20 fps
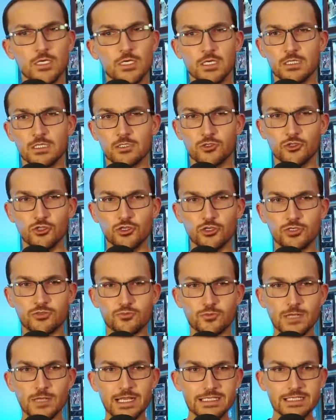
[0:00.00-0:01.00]
look
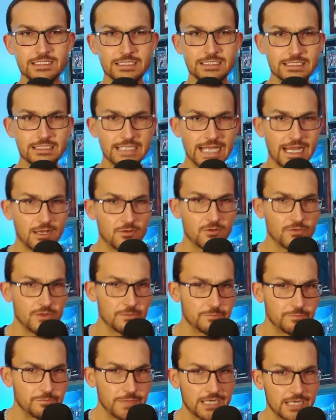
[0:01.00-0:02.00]
right down the
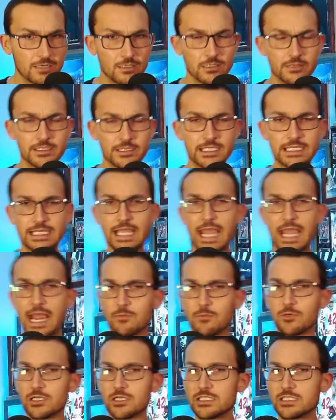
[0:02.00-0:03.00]
barrel of the
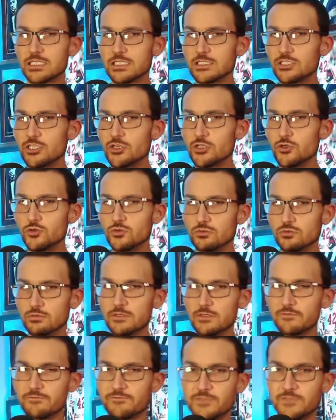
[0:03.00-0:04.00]
camera to you,
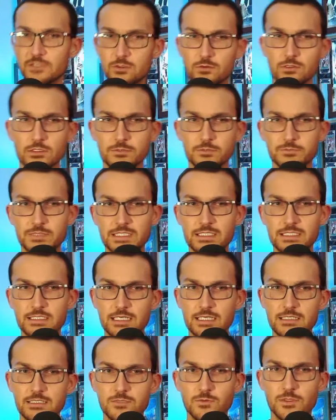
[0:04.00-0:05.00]
the viewer,
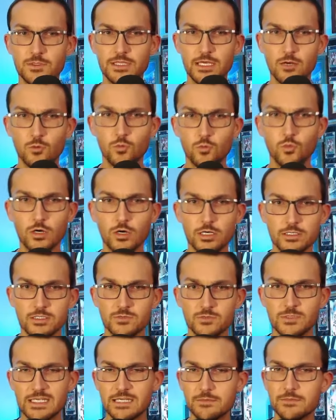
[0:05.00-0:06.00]
because without words,
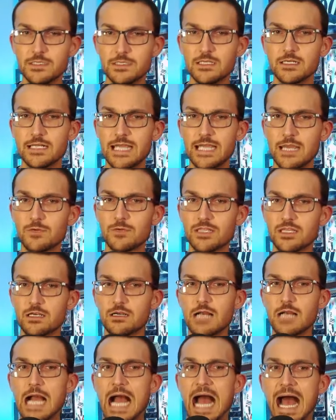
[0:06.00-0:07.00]
we communicate with
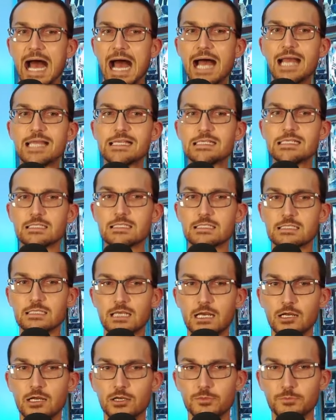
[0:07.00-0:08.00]
our eyes.
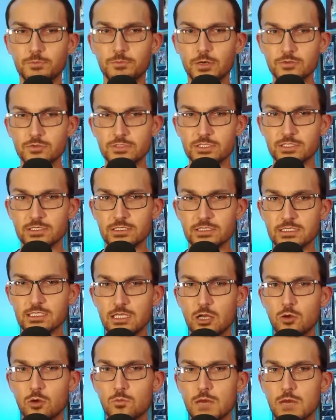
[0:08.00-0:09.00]
Our poster is an
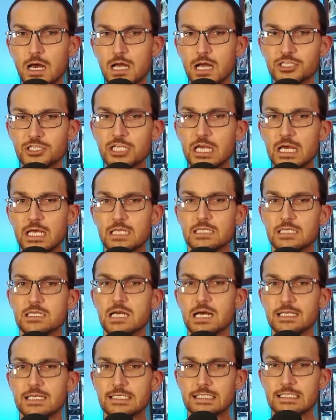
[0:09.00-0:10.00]
homage,
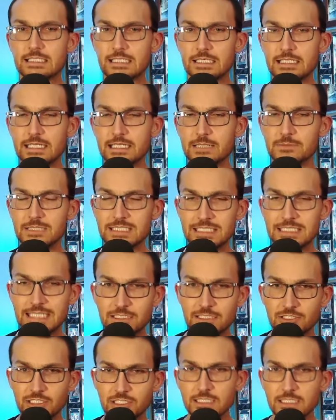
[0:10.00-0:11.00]
not an
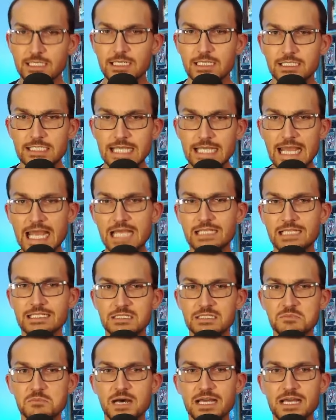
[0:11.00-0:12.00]
imitation. To
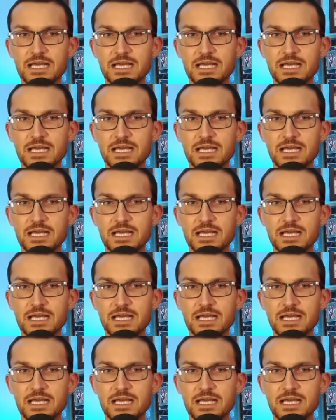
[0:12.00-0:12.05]
edit my